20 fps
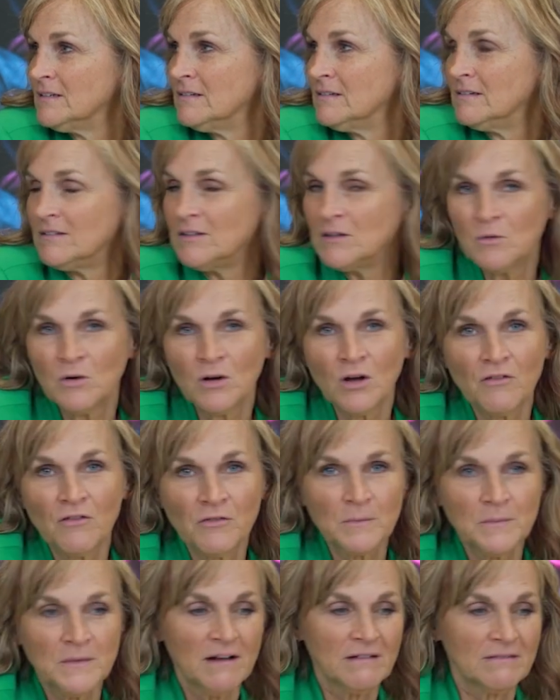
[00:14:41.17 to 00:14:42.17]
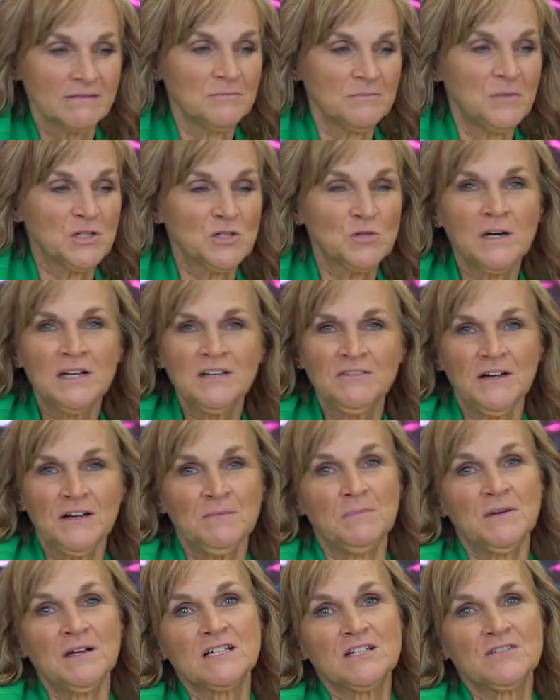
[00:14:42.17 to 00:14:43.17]
And then we'll go from there. But
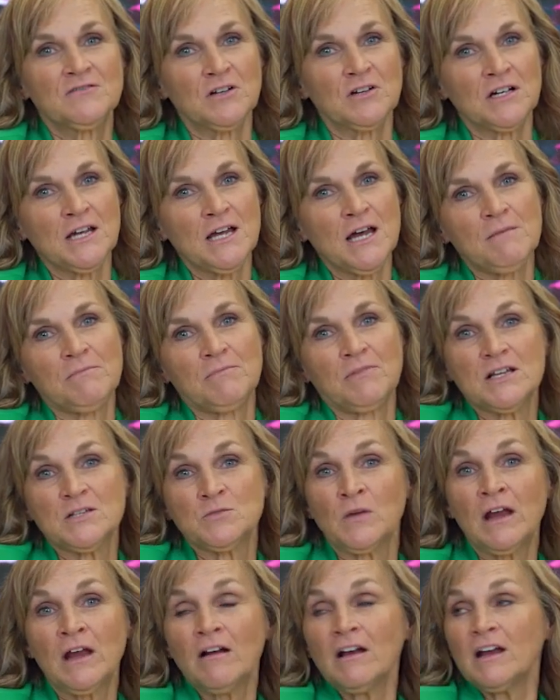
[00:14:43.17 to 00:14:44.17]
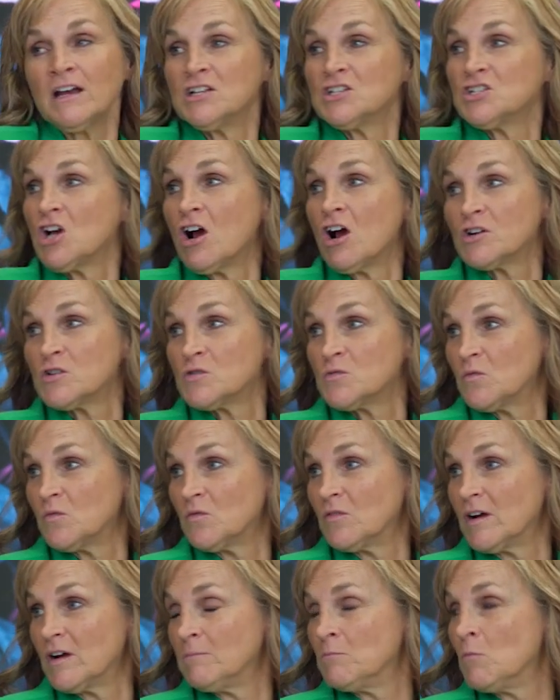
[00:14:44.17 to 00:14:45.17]
25 bucks for a cup? Because we aren't going to charge
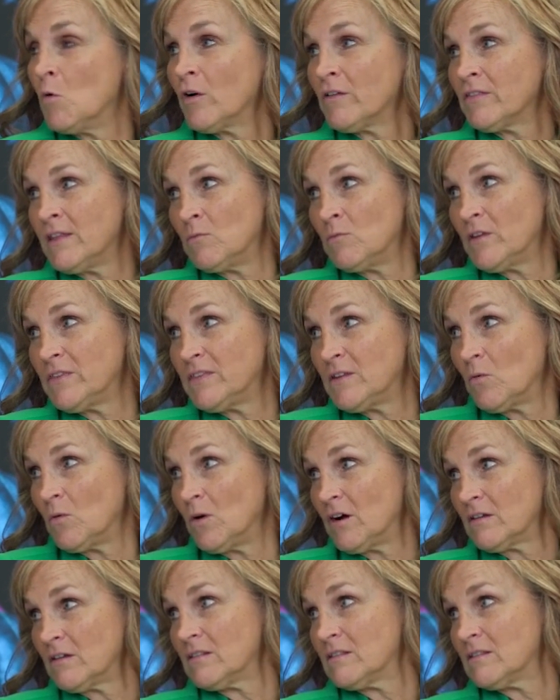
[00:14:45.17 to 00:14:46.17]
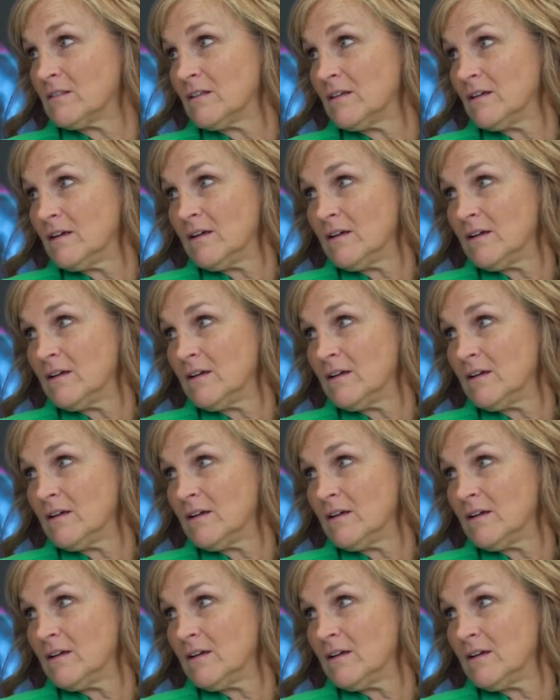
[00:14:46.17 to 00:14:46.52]
more than what they're worth. No.